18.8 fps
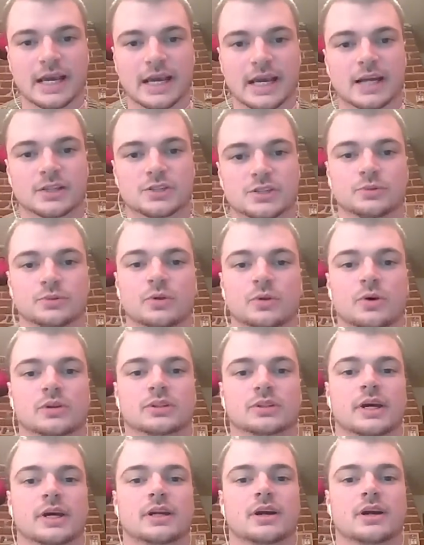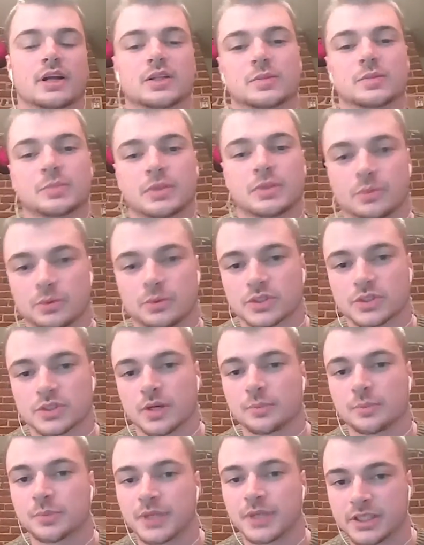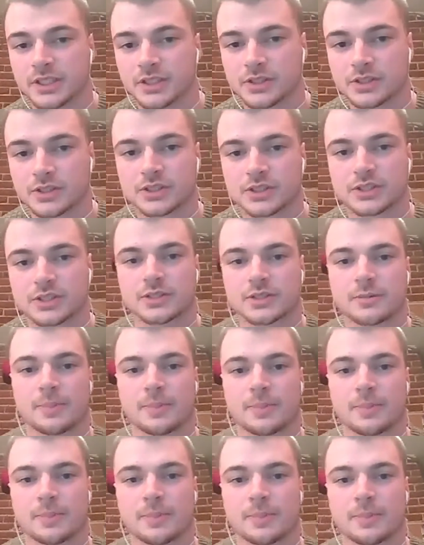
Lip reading: and to not let other people's opinions